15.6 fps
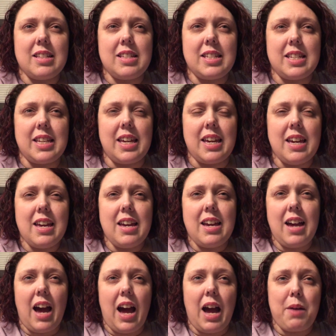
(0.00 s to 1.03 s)
see,
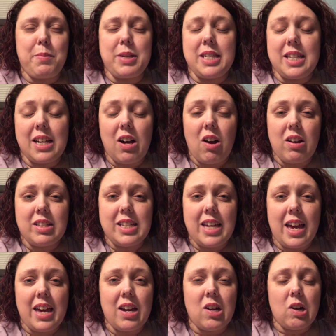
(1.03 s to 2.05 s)
I was sick all
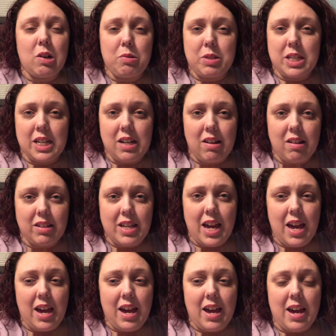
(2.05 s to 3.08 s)
day, Kirk was sick all
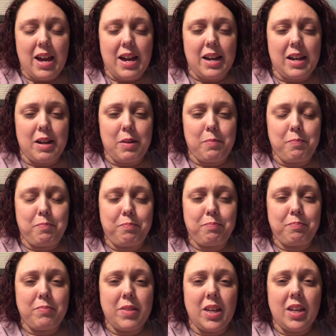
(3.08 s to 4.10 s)
day,
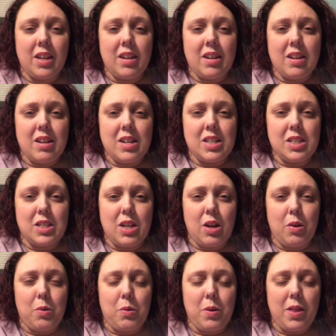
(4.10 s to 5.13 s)

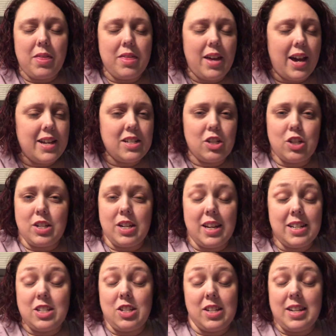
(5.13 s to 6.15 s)
so it
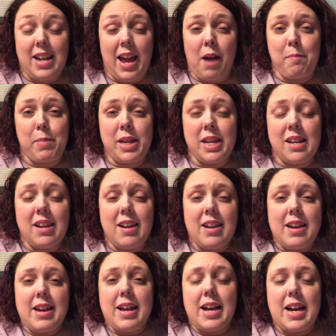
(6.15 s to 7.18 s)
just didn't happen.
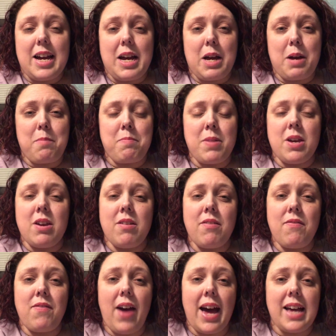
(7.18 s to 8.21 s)

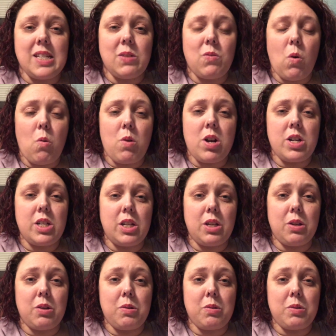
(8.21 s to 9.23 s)
Fast forward
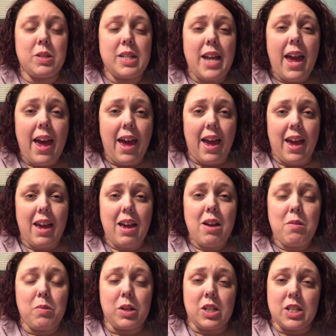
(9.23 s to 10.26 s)
to
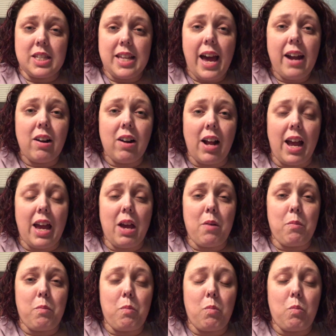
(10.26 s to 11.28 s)
today, which is Saturday,
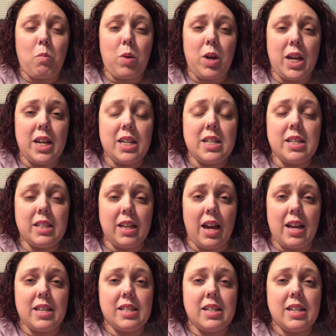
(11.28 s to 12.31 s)
and we had
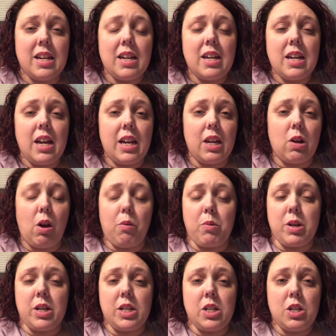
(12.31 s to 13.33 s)
discussed, I
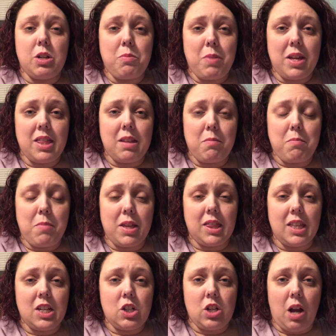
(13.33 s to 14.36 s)
wanted to do my
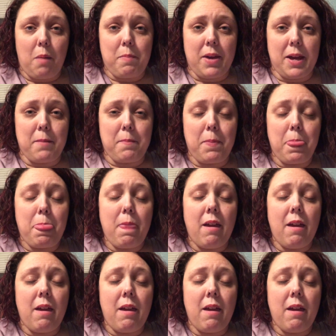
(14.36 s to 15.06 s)
monthly shopping.